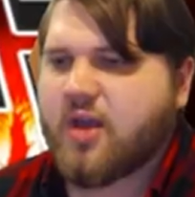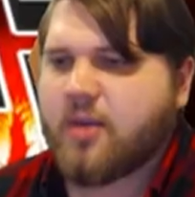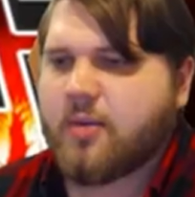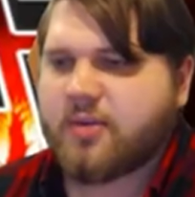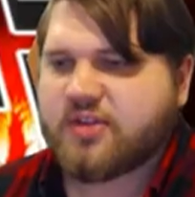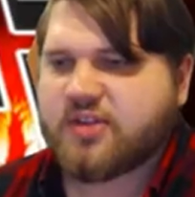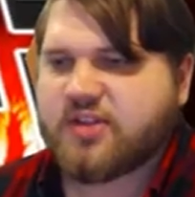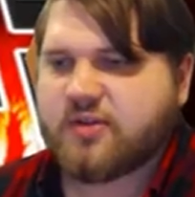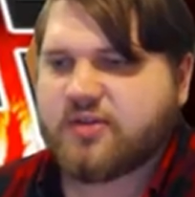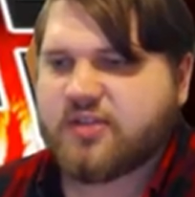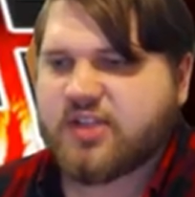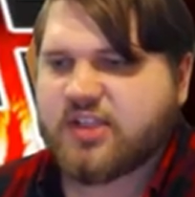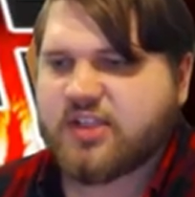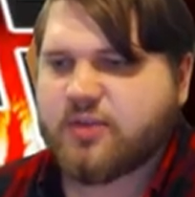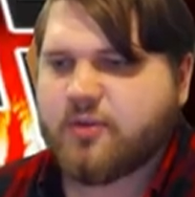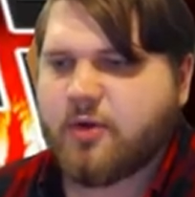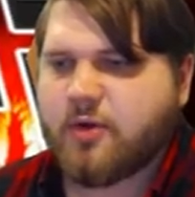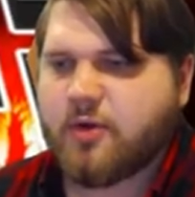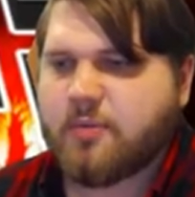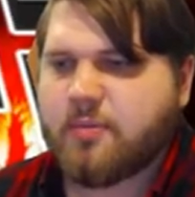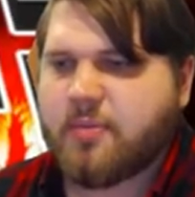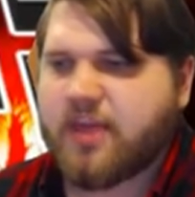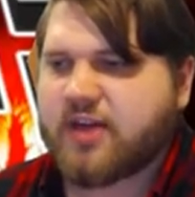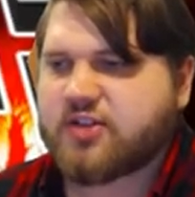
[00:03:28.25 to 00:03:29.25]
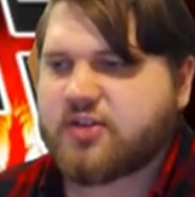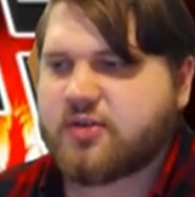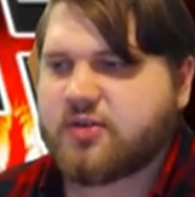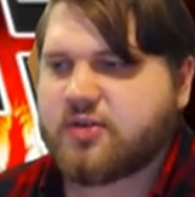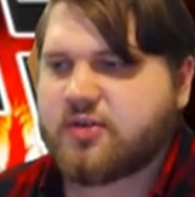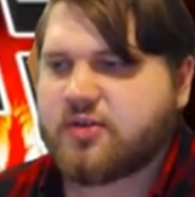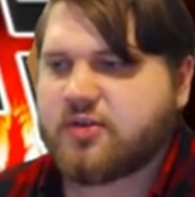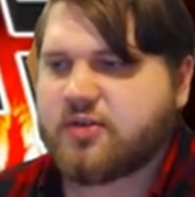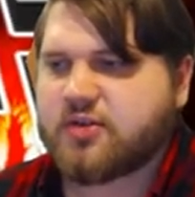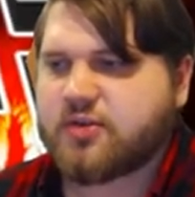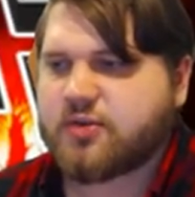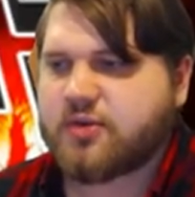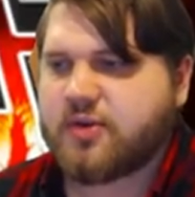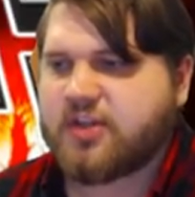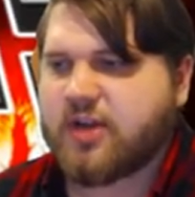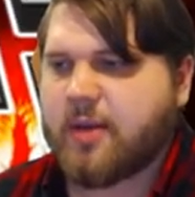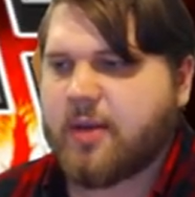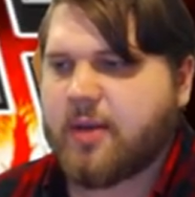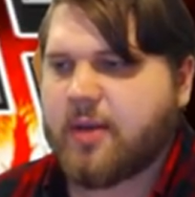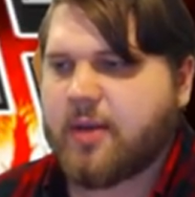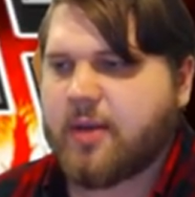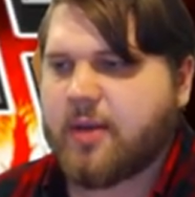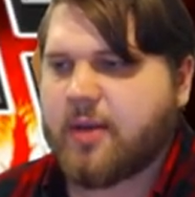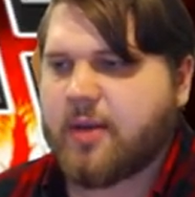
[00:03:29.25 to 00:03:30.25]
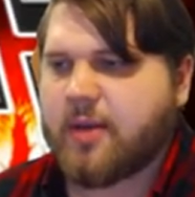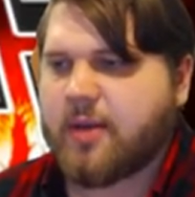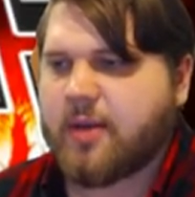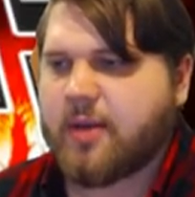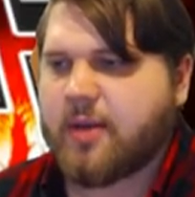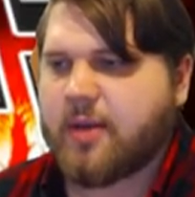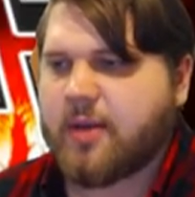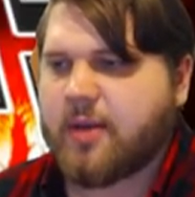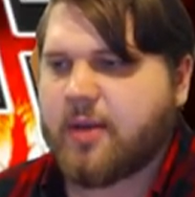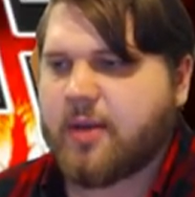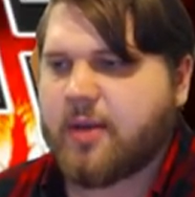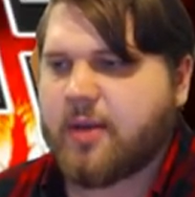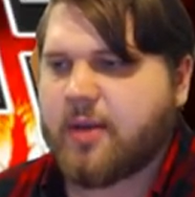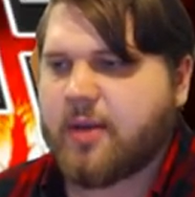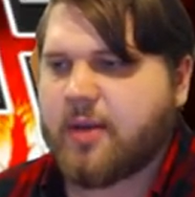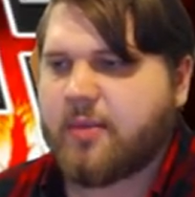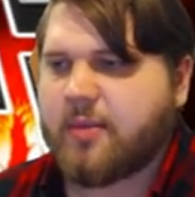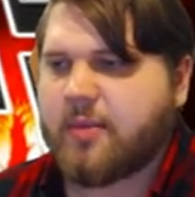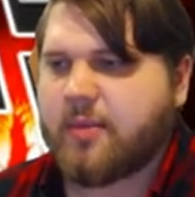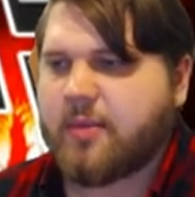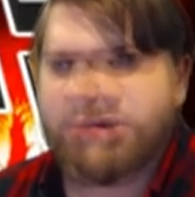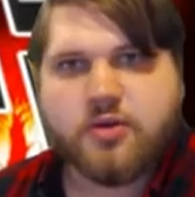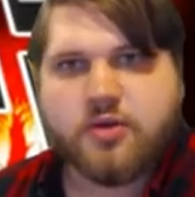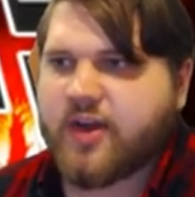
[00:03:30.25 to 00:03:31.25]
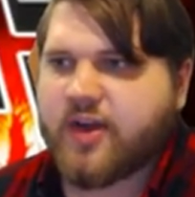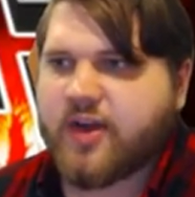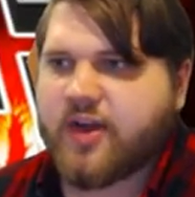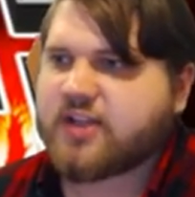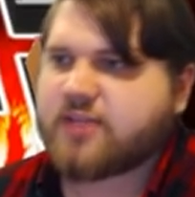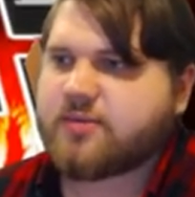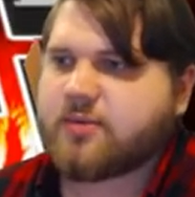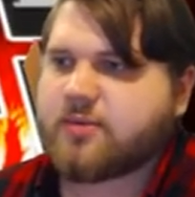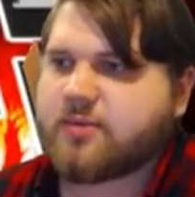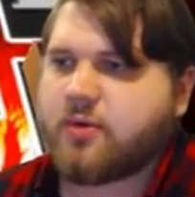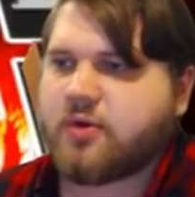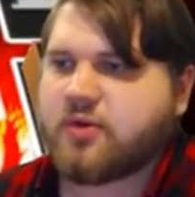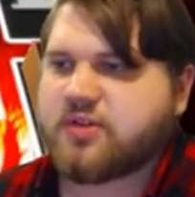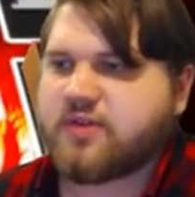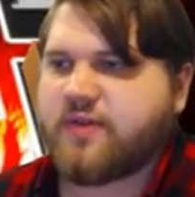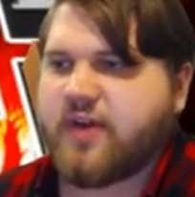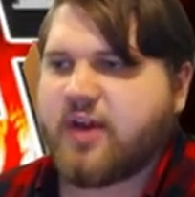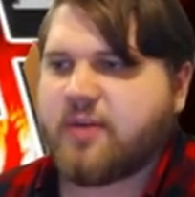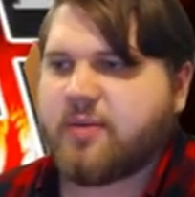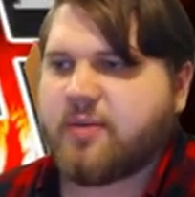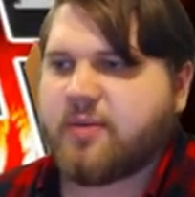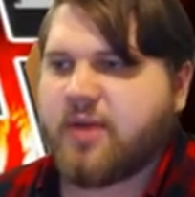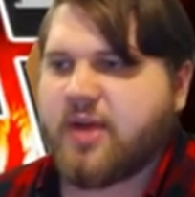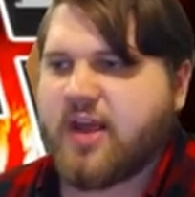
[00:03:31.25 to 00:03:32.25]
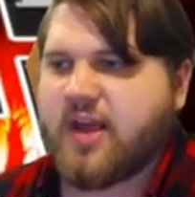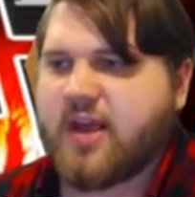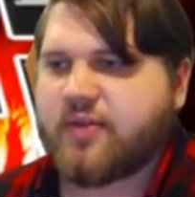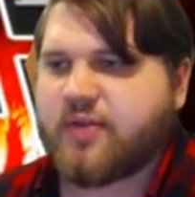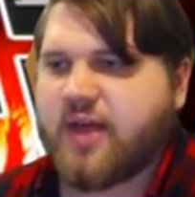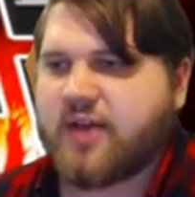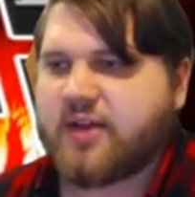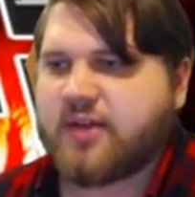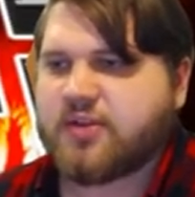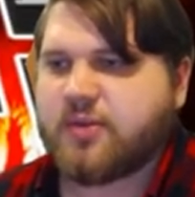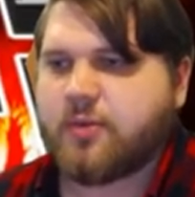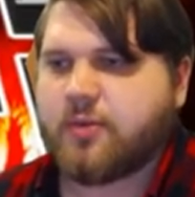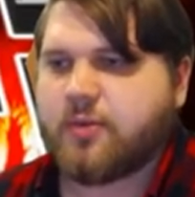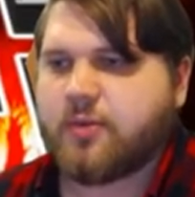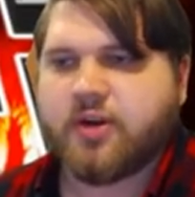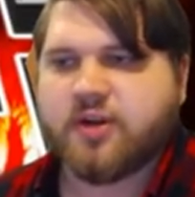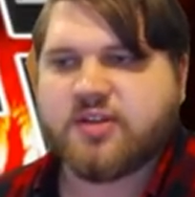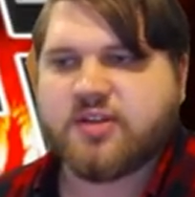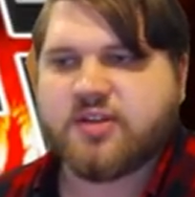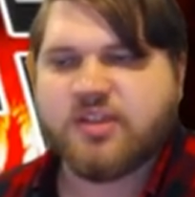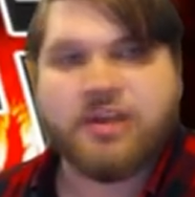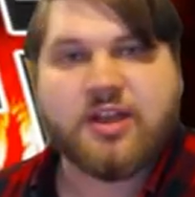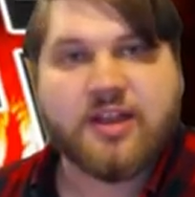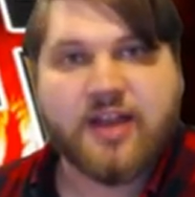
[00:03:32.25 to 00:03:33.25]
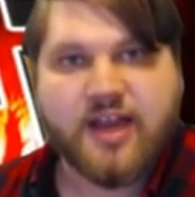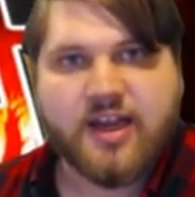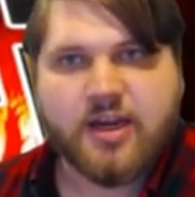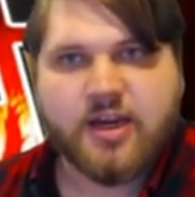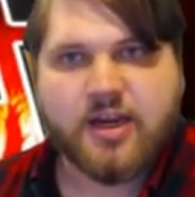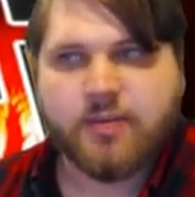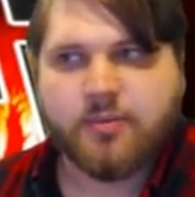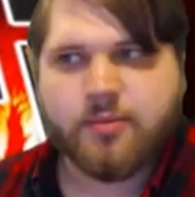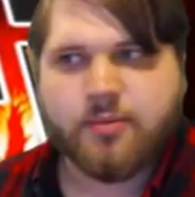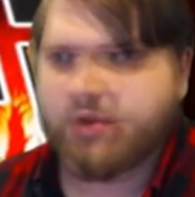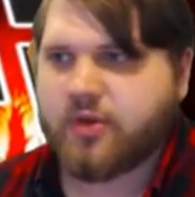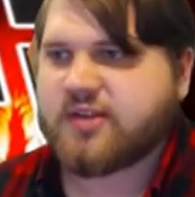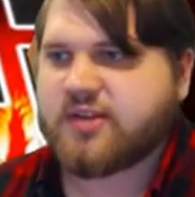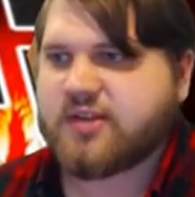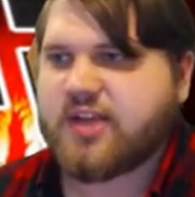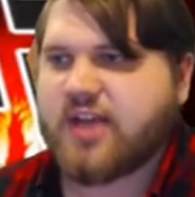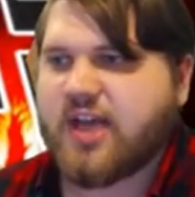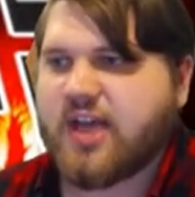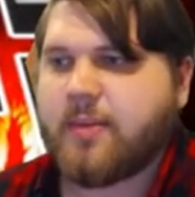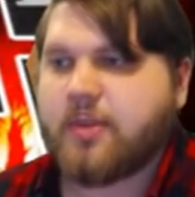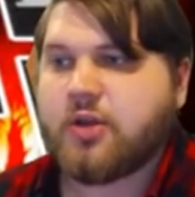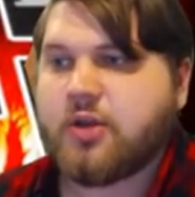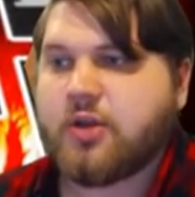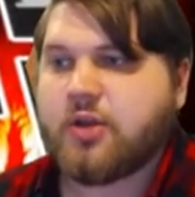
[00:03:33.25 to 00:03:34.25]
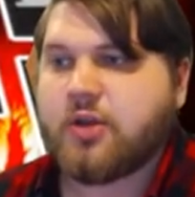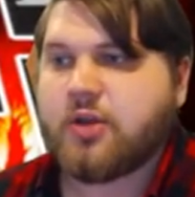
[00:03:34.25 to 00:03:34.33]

But so since we banished those three Gem-Knight monsters, we're going to use Phantom Core's effect, paying a 1,000. We're going to summon Lady Brilliant Diamond.